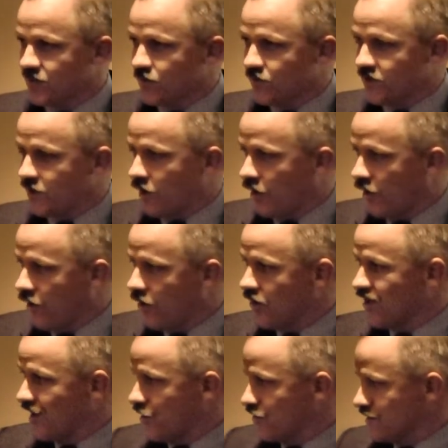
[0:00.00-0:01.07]
We
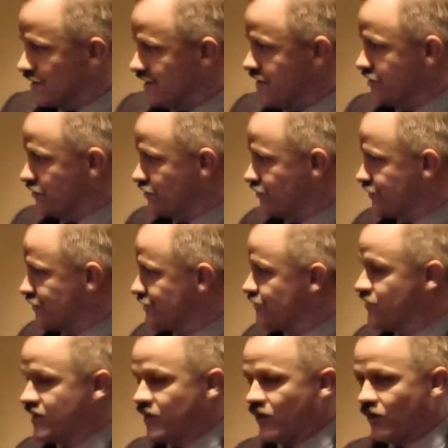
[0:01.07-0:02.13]
all are leaders.
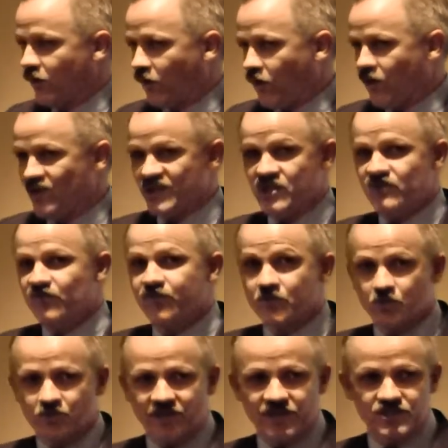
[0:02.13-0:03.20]
We are all
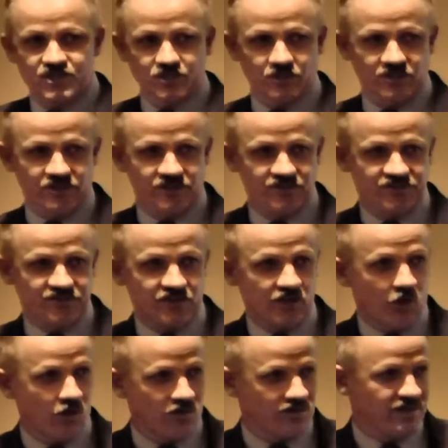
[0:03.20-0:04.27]
influential. It is
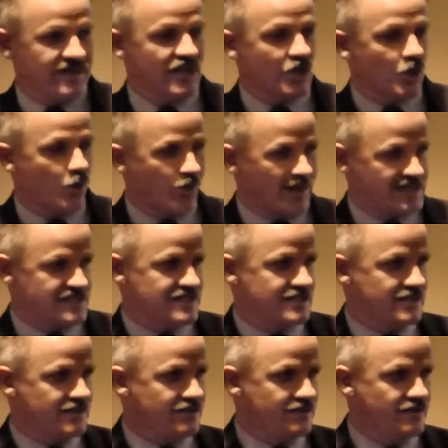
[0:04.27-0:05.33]
only a
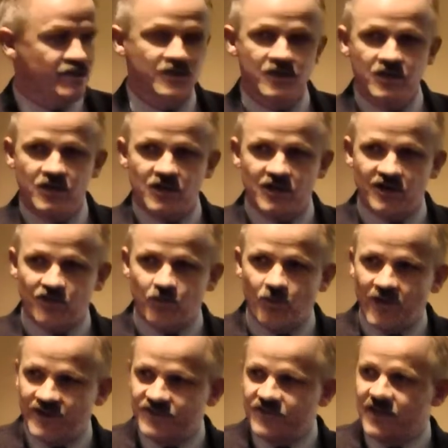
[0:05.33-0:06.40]
question of
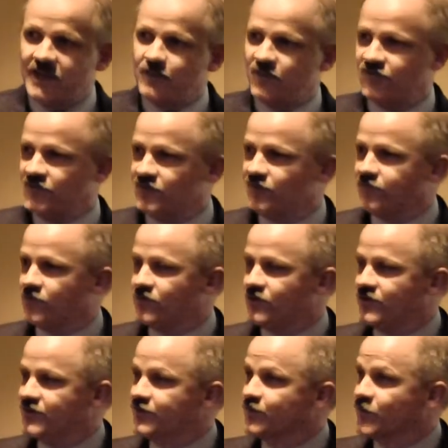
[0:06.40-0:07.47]
what type of
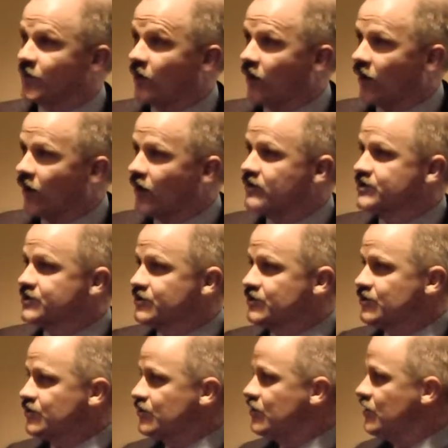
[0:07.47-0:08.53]
influence we are
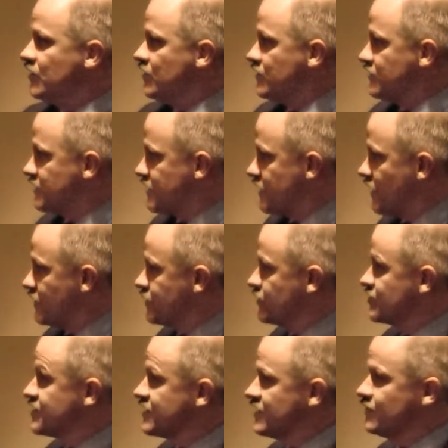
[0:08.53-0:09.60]
to the
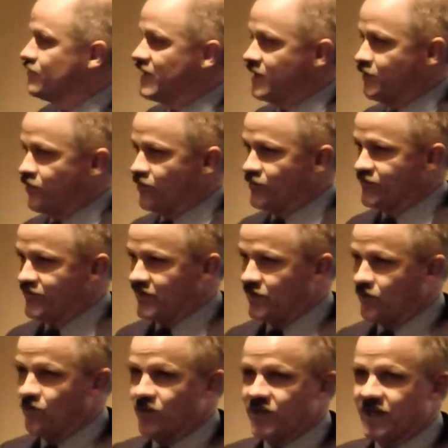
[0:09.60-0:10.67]
other team members
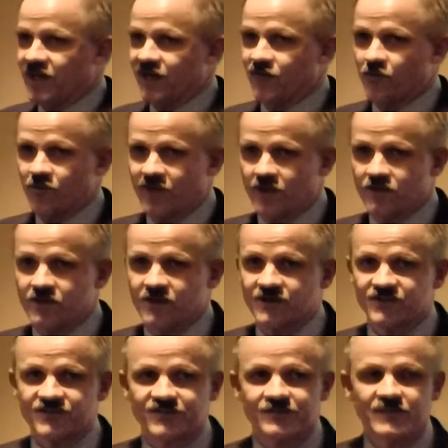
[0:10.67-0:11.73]
that we have around
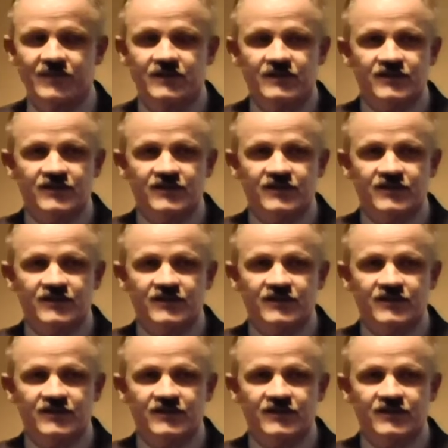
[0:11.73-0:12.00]
us.